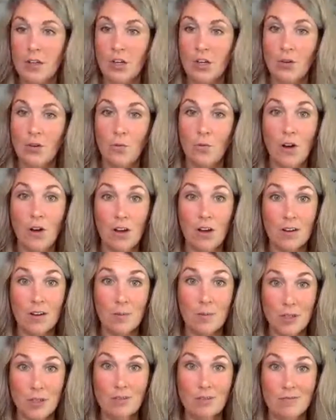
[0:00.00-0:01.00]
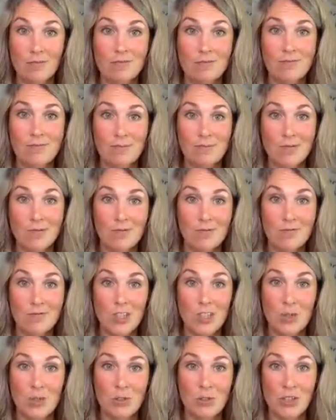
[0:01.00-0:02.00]
Couldn't walk, but
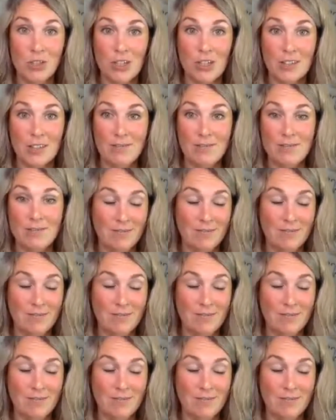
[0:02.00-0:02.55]
she was cooking.